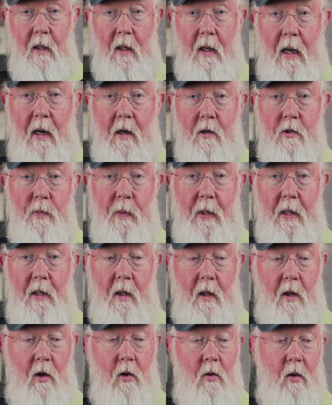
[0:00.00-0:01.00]
it allows me
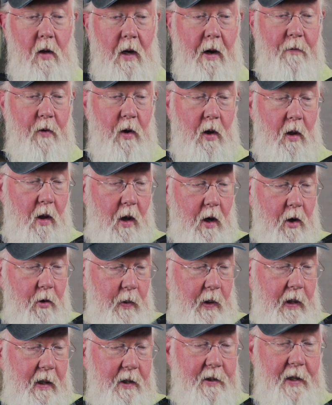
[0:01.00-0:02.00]
to cover a lot
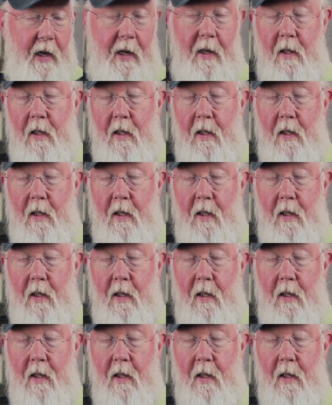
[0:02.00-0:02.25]
of real estate